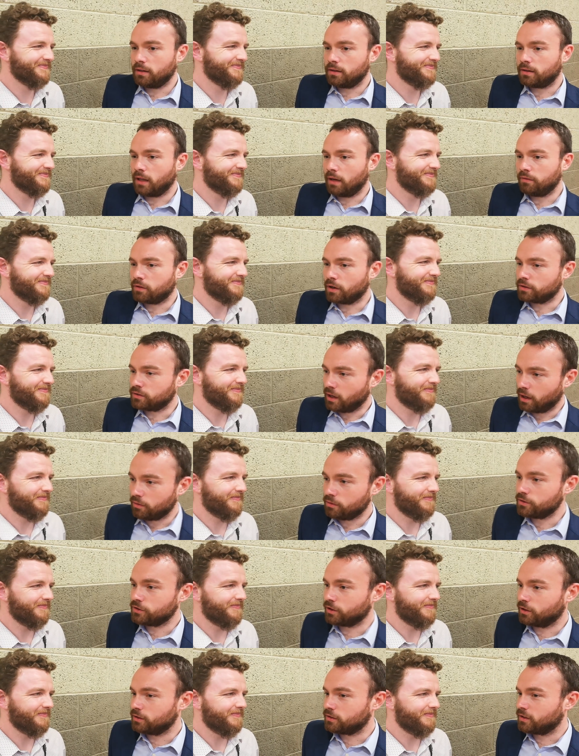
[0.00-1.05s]
Speaker 1: They've got their
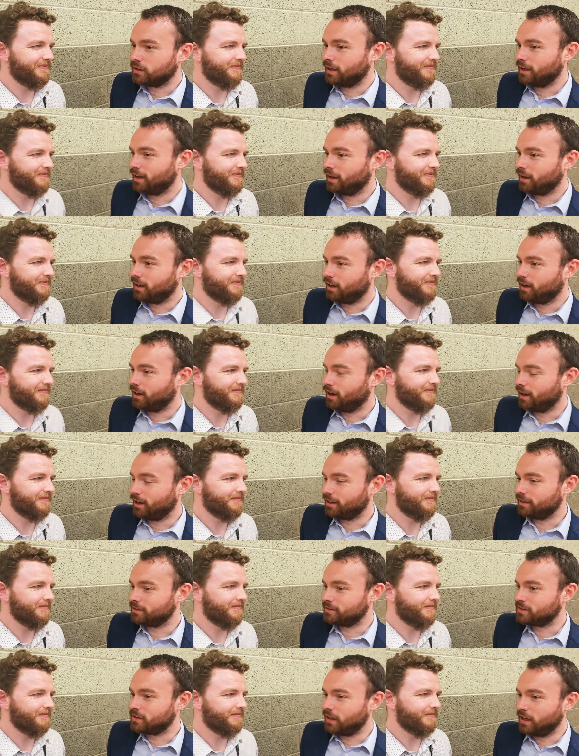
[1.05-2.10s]
result today,
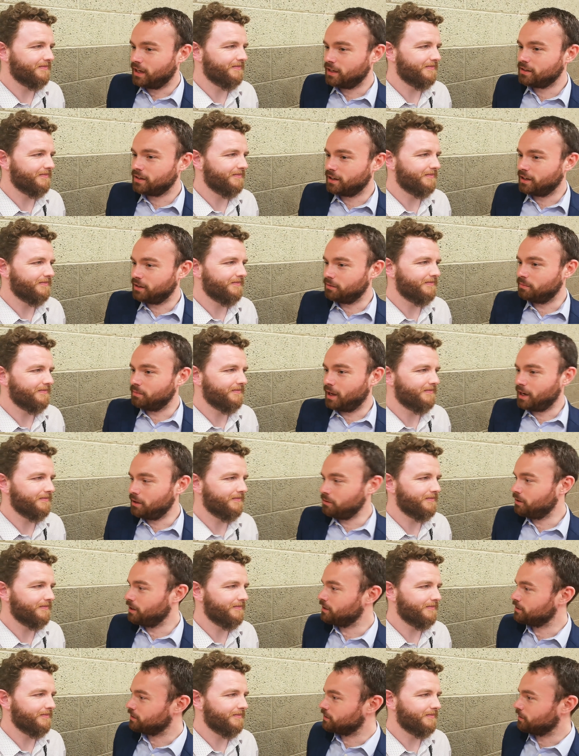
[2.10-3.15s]
and today, in many
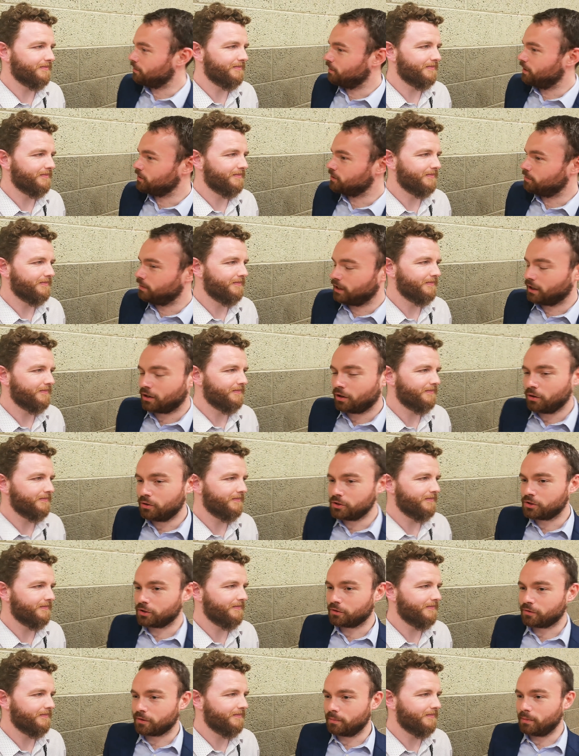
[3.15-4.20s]
ways, is a bit of
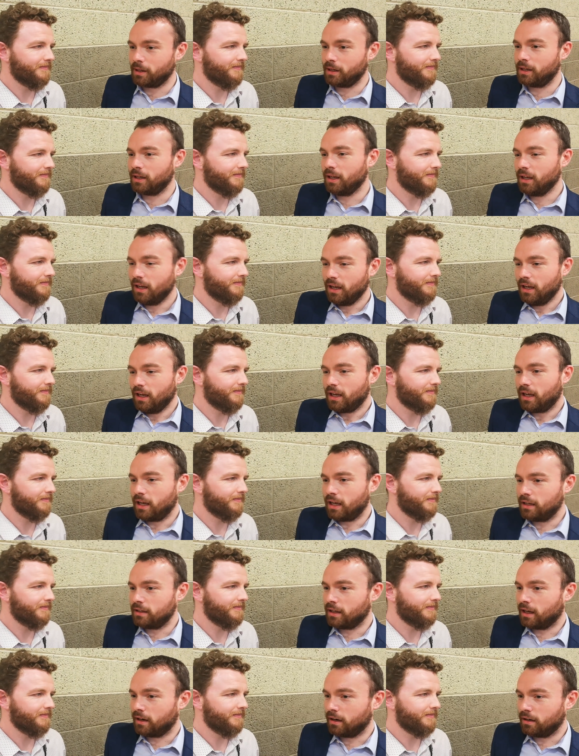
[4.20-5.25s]
closure for me,
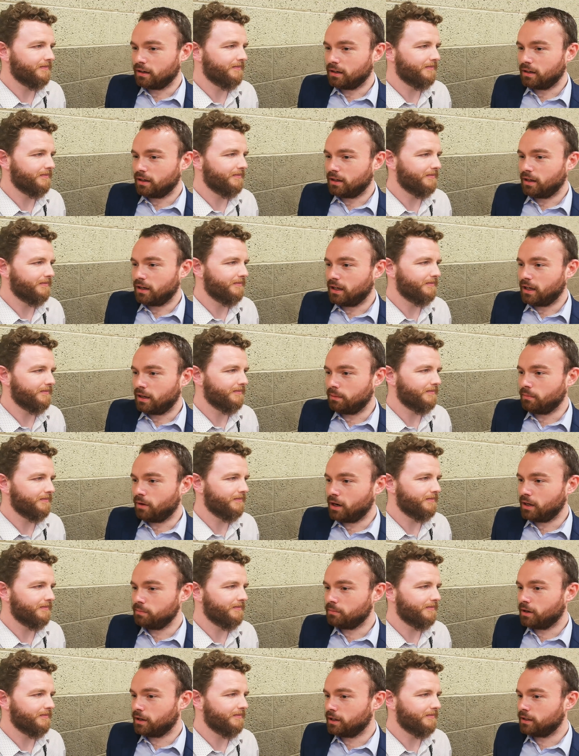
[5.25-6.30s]
in that, in
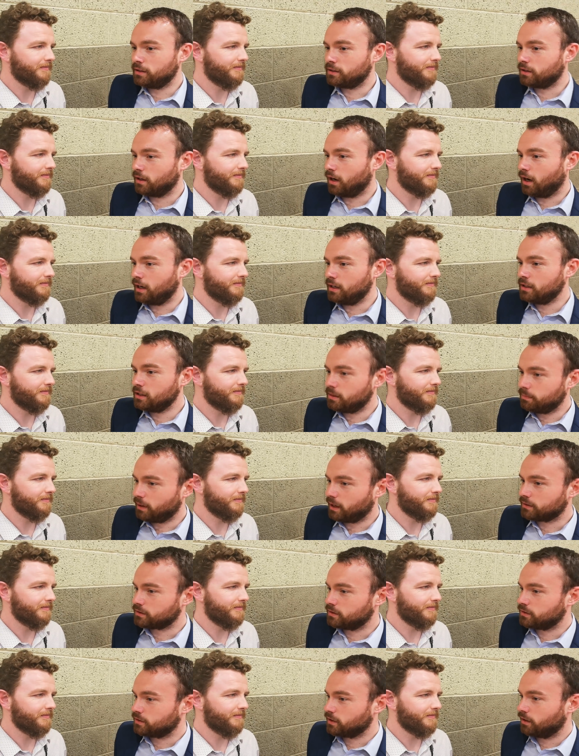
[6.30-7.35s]
my mind, I did the
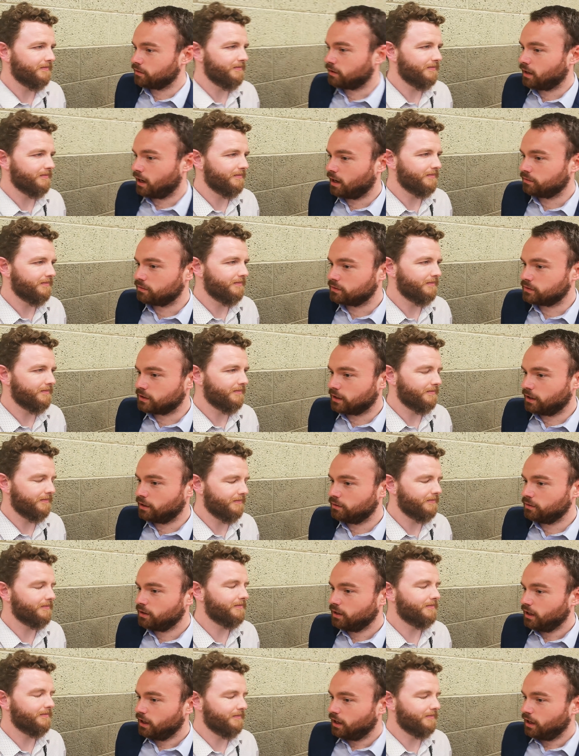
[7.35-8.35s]
best to serve Cavan Town.